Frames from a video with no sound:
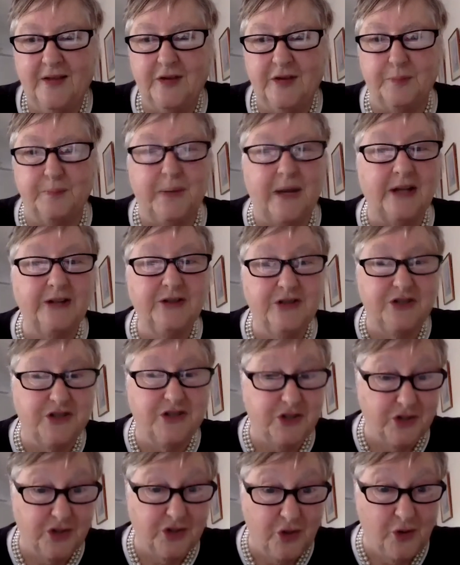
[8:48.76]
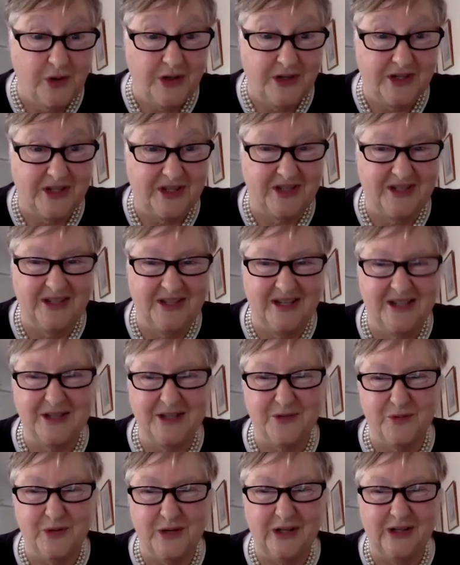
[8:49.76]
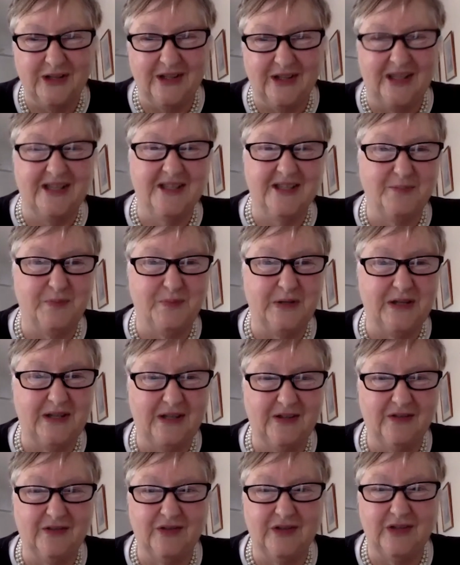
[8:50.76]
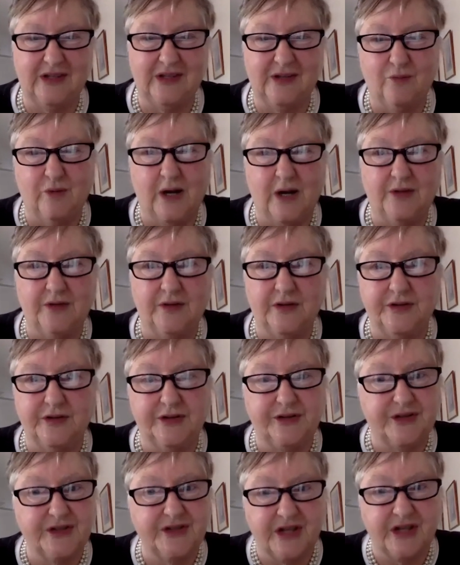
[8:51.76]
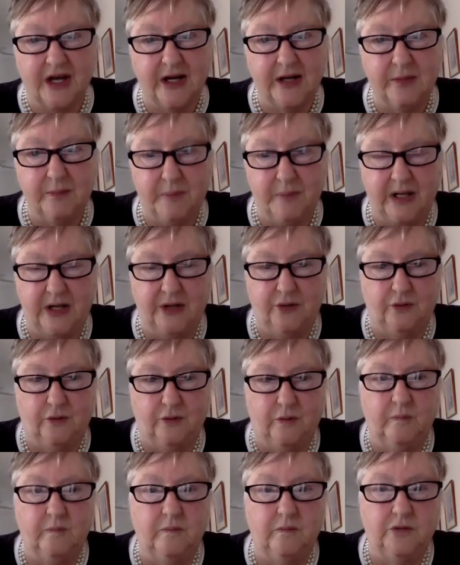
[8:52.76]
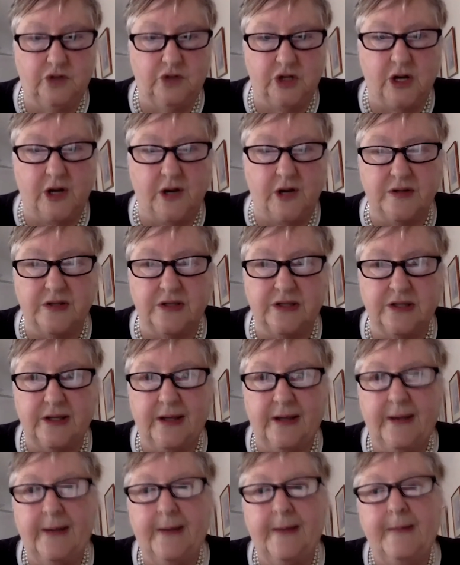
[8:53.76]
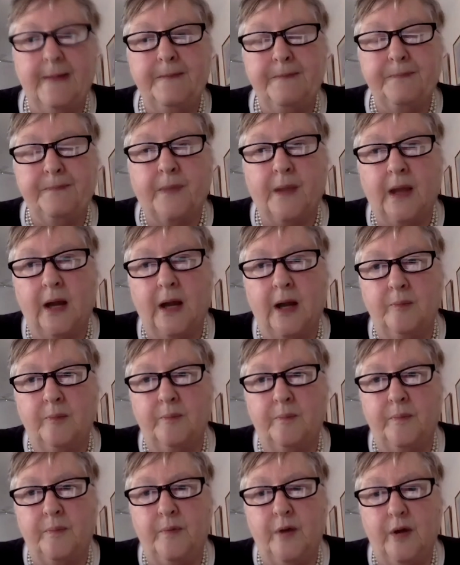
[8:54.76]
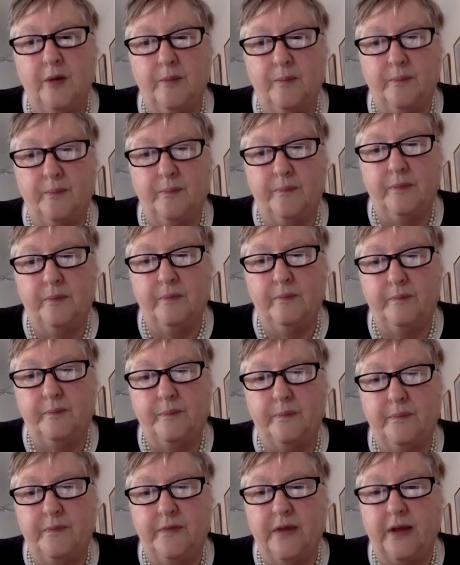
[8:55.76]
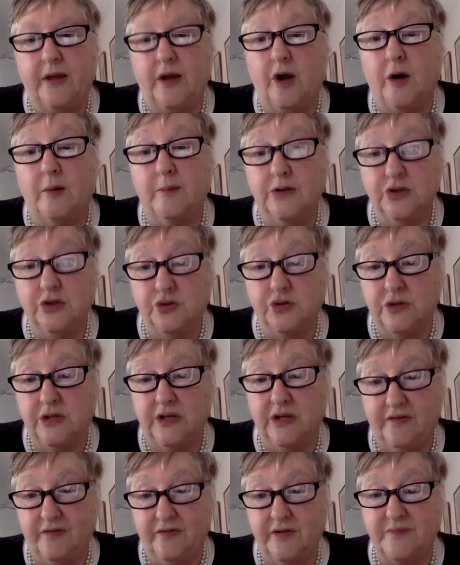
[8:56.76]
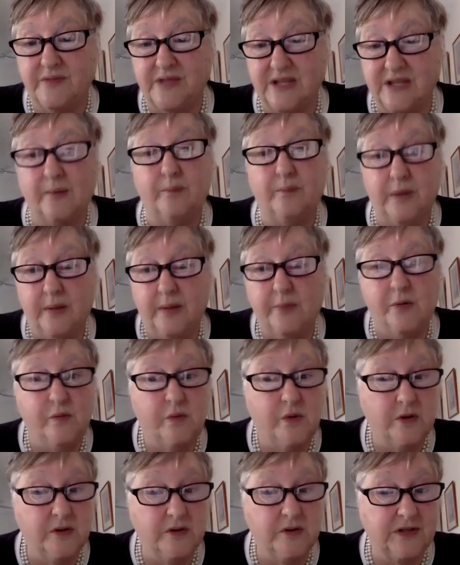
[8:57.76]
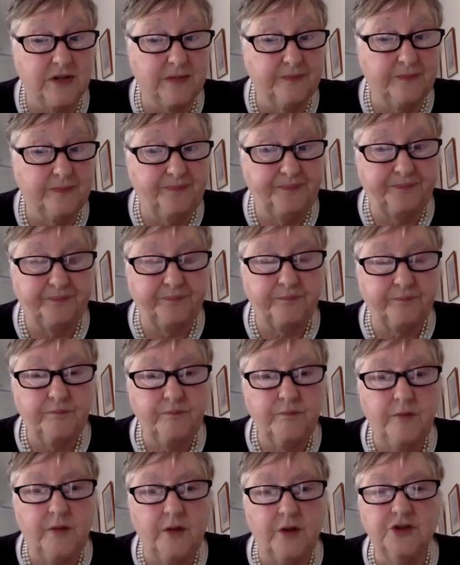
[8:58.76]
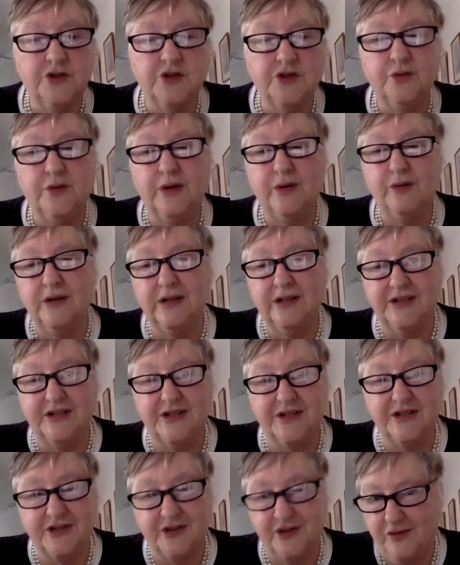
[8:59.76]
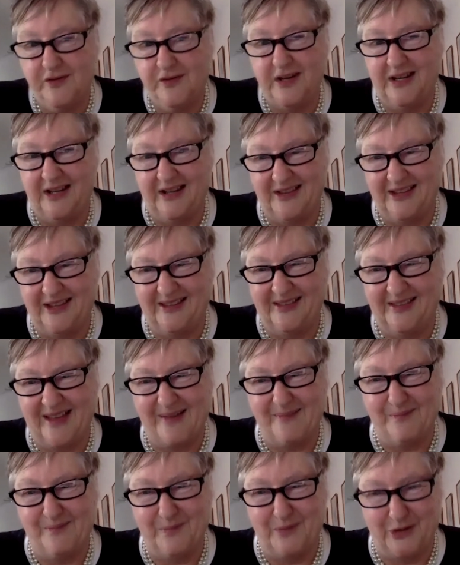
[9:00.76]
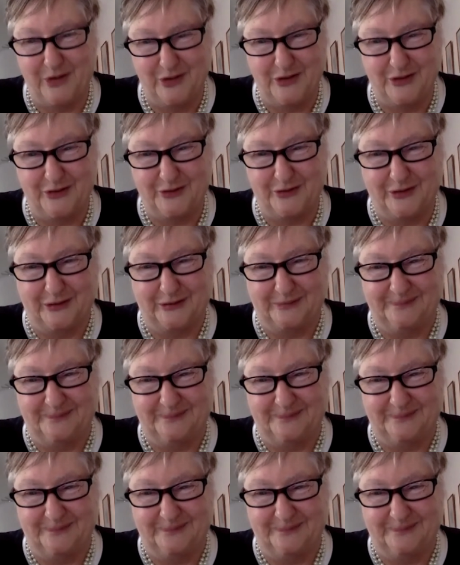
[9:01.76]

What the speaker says: punter's choice, as well as being the one that the design panel chose, the commentary from some people was, do we really deserve anything that beautiful?